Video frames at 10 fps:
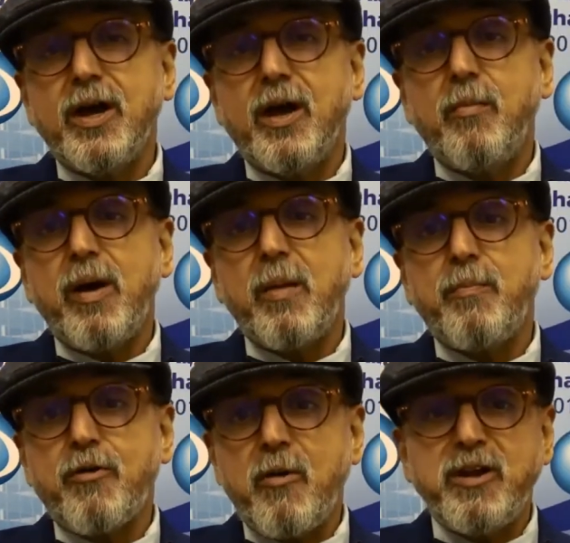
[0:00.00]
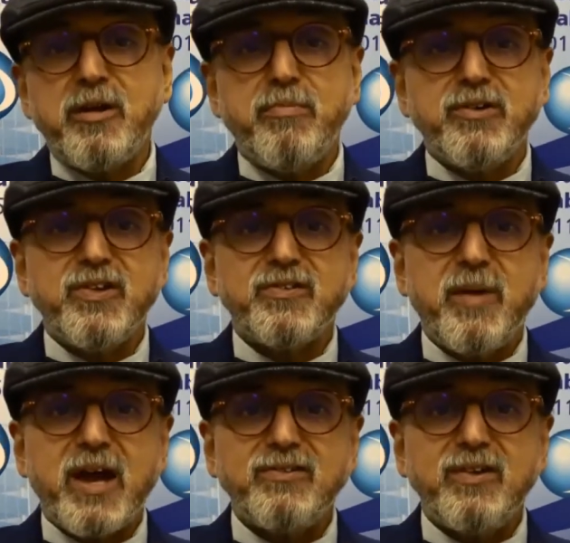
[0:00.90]
by a prominent business
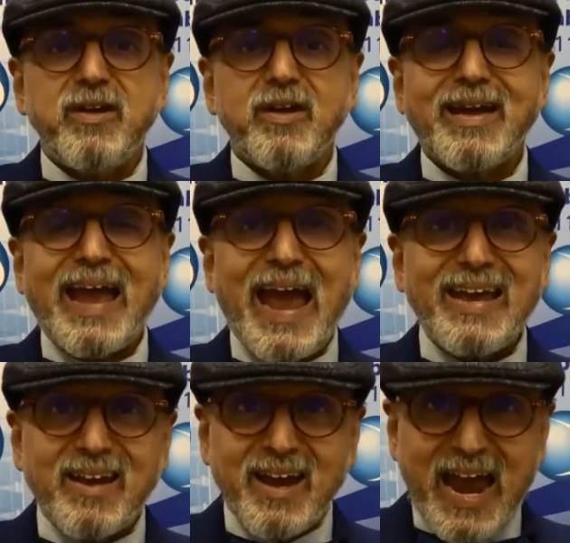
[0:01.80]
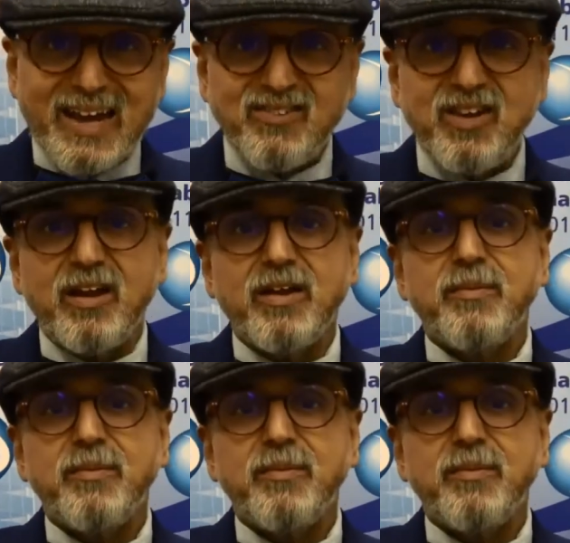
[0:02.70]
magazine, Caixin,